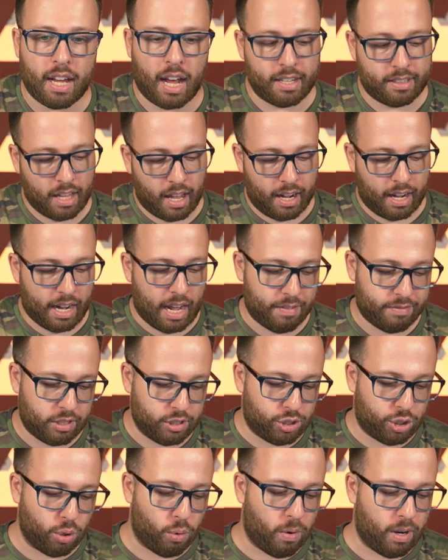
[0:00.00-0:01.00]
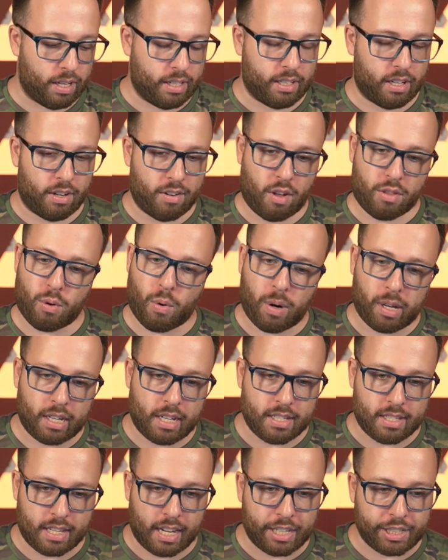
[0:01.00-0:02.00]
I thought I'd have to join another
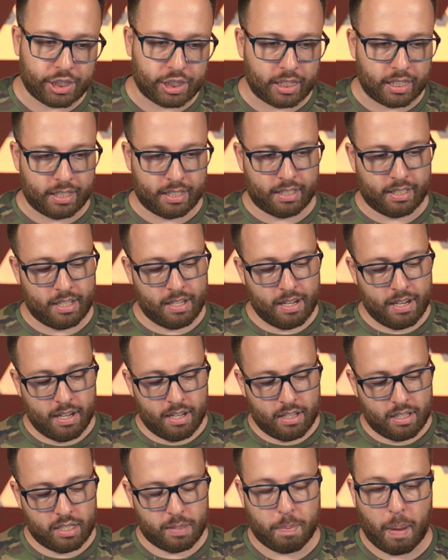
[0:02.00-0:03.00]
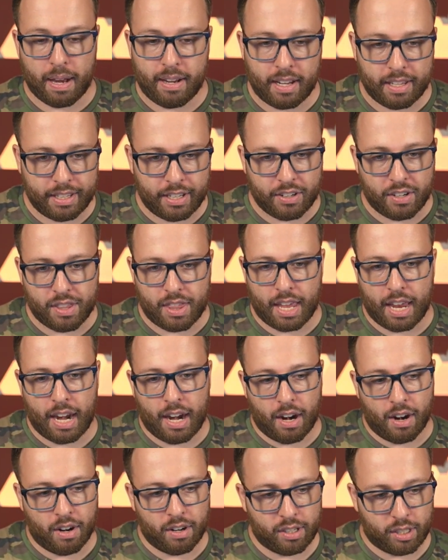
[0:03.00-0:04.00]
organization, spend a year
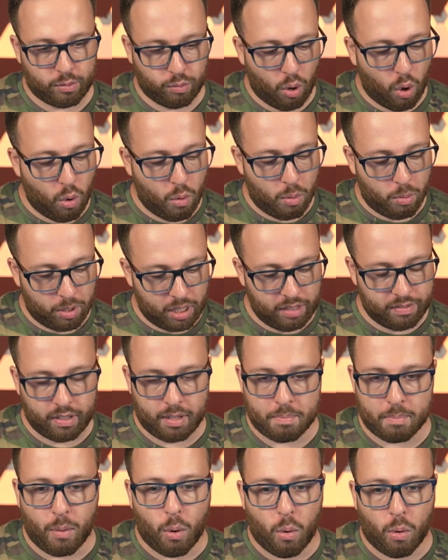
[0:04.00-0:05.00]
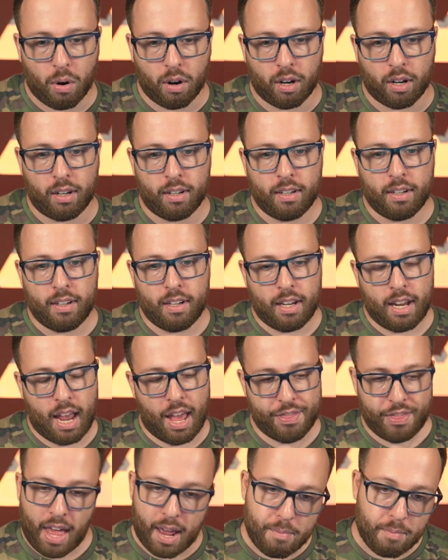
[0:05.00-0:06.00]
there, grow even more,
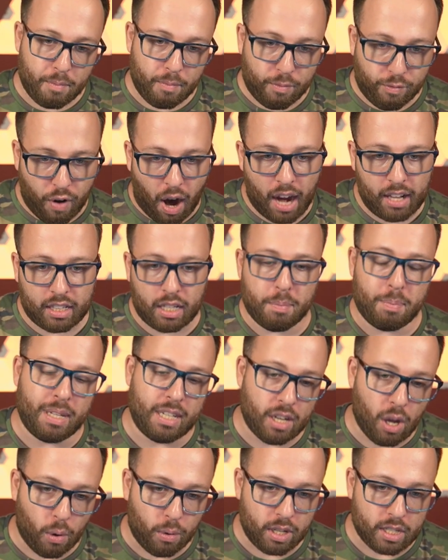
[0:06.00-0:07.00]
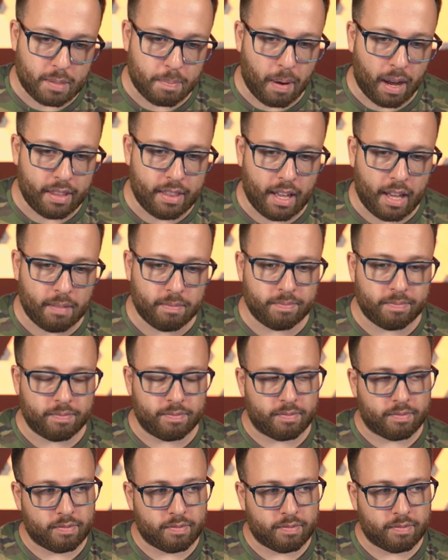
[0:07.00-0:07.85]
and then finally be noticed by them.